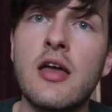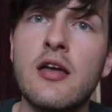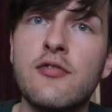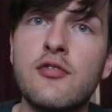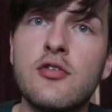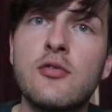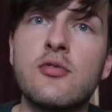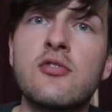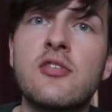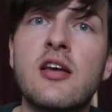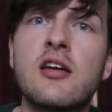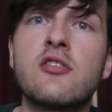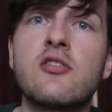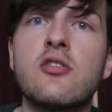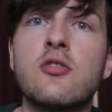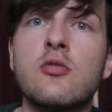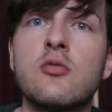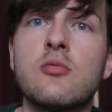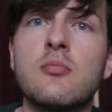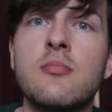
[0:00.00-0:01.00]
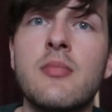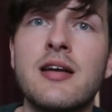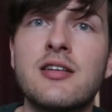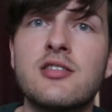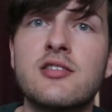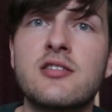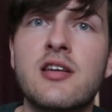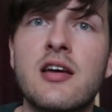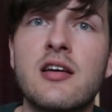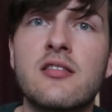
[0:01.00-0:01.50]
if you stick to
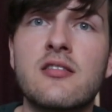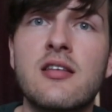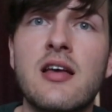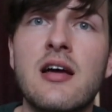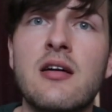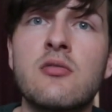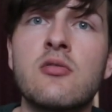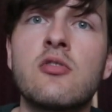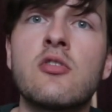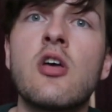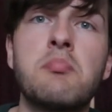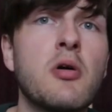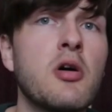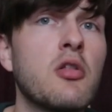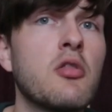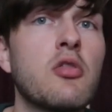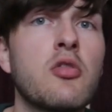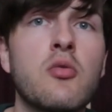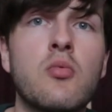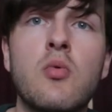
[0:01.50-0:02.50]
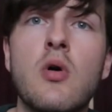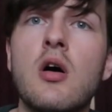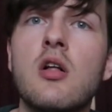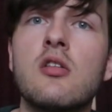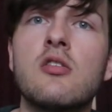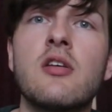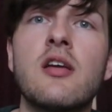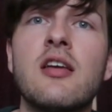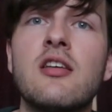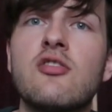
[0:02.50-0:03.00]
major scale sounds, but the
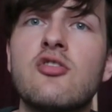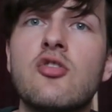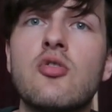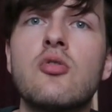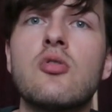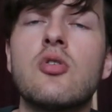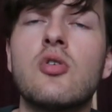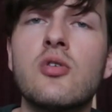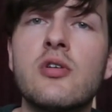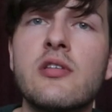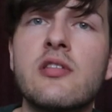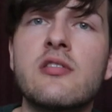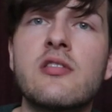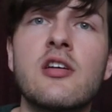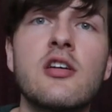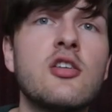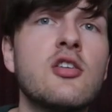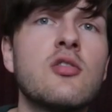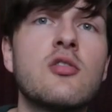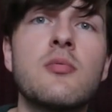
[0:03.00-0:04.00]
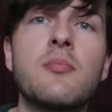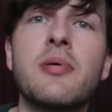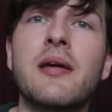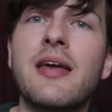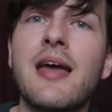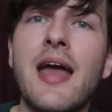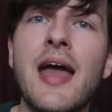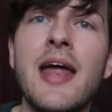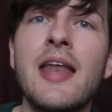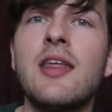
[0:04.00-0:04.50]
world is your oyster. You can
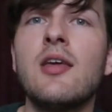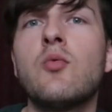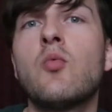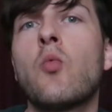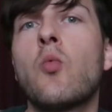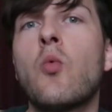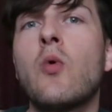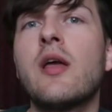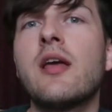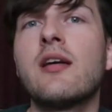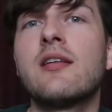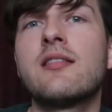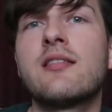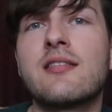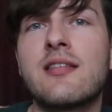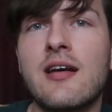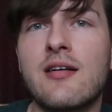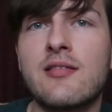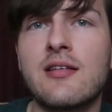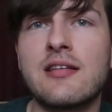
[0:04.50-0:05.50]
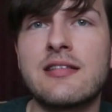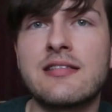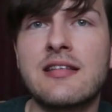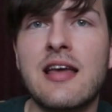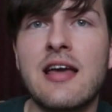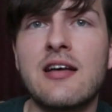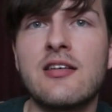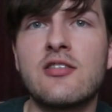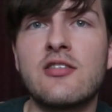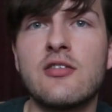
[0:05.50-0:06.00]
pick any weird sounding
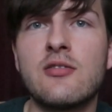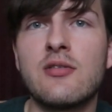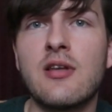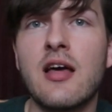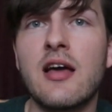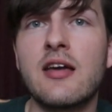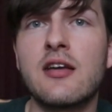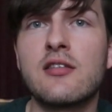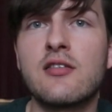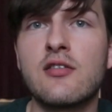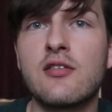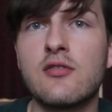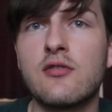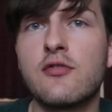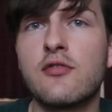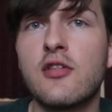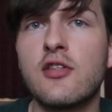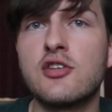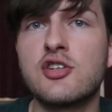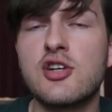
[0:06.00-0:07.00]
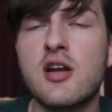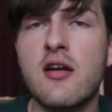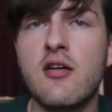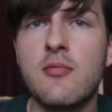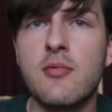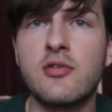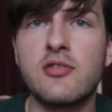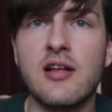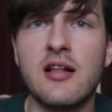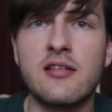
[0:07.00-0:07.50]
scales you like to for the
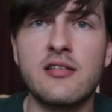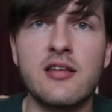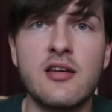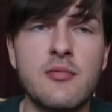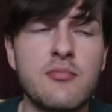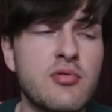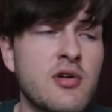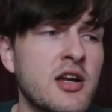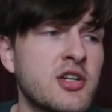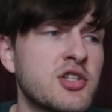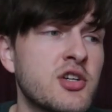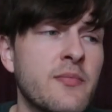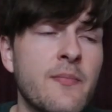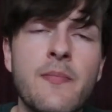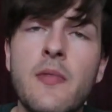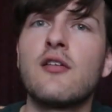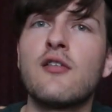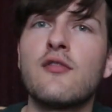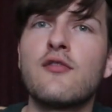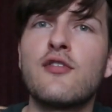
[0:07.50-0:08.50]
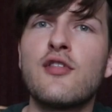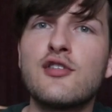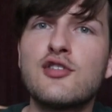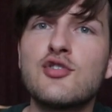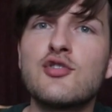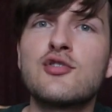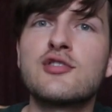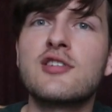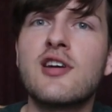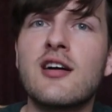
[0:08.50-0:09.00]
generic modality compression. For the
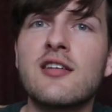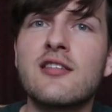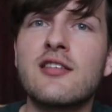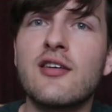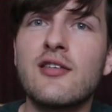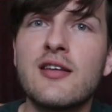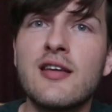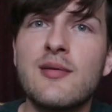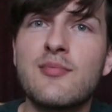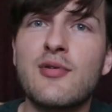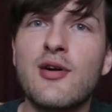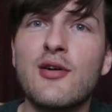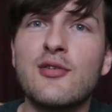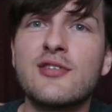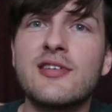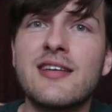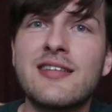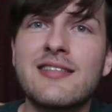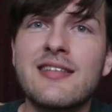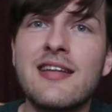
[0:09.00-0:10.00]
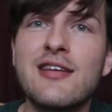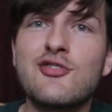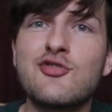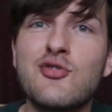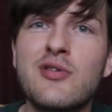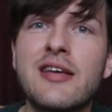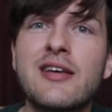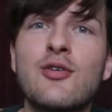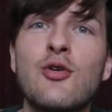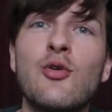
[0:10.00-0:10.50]
George Garzoni approach, it's
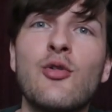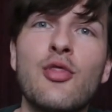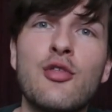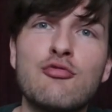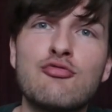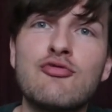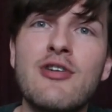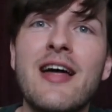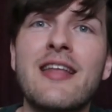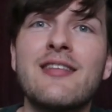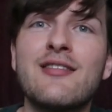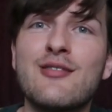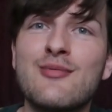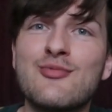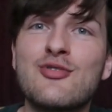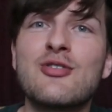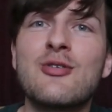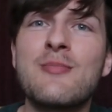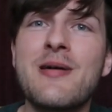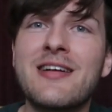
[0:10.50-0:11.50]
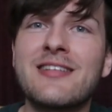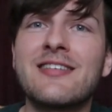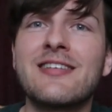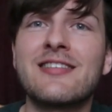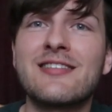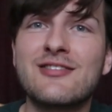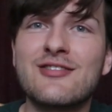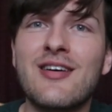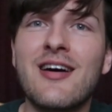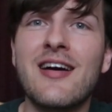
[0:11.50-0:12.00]
literally called the random
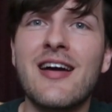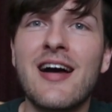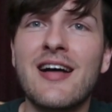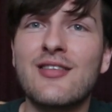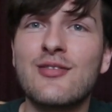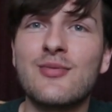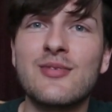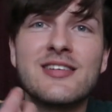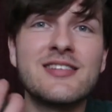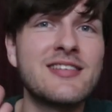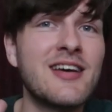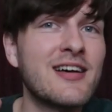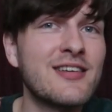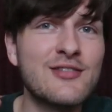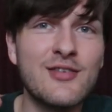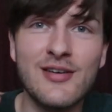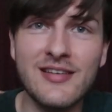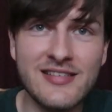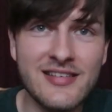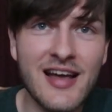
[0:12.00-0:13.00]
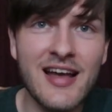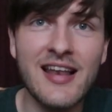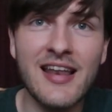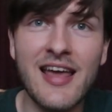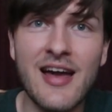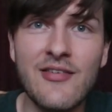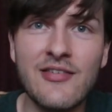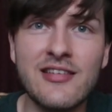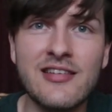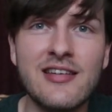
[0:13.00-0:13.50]
chromatic triads, which tells you
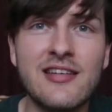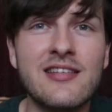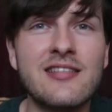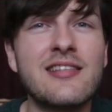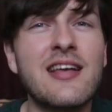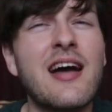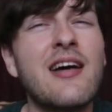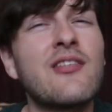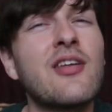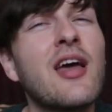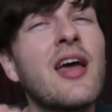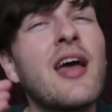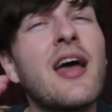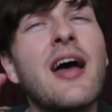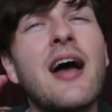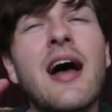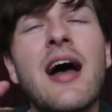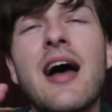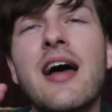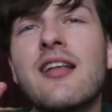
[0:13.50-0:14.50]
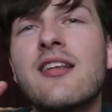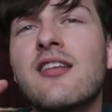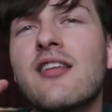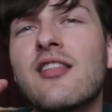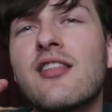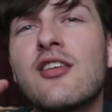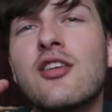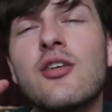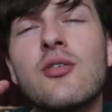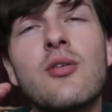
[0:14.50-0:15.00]
exactly how it's gonna sound. And
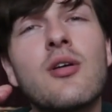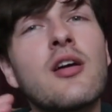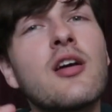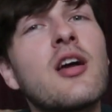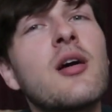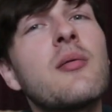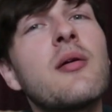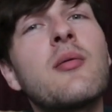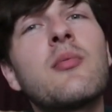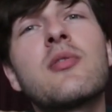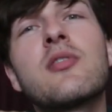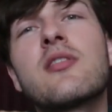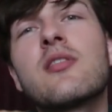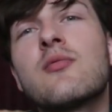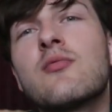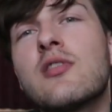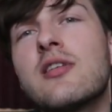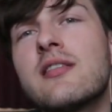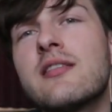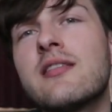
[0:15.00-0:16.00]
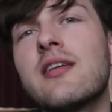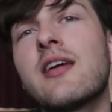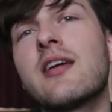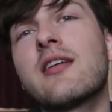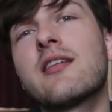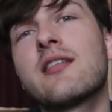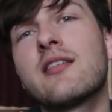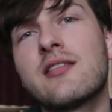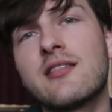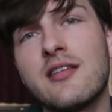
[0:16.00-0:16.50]
you can come up with some
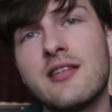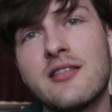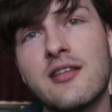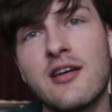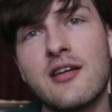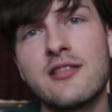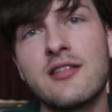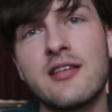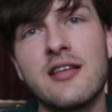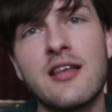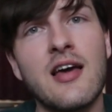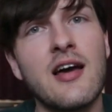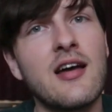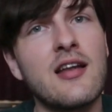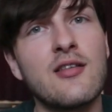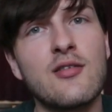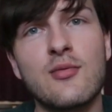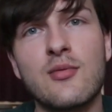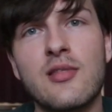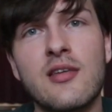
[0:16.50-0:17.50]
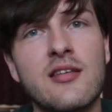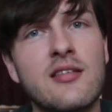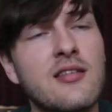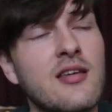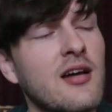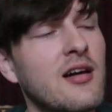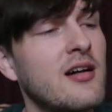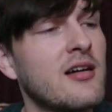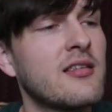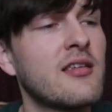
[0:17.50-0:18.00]
ridiculously dirty lines with this,
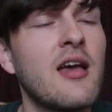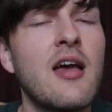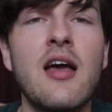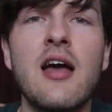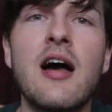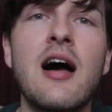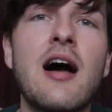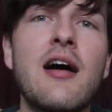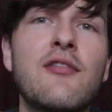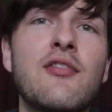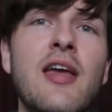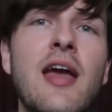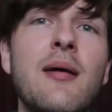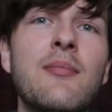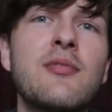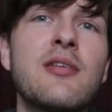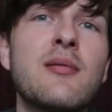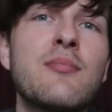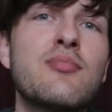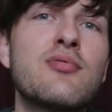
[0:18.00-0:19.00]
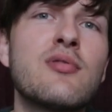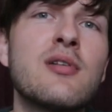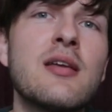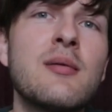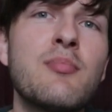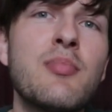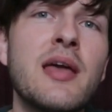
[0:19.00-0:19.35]
guys. I've kept it pretty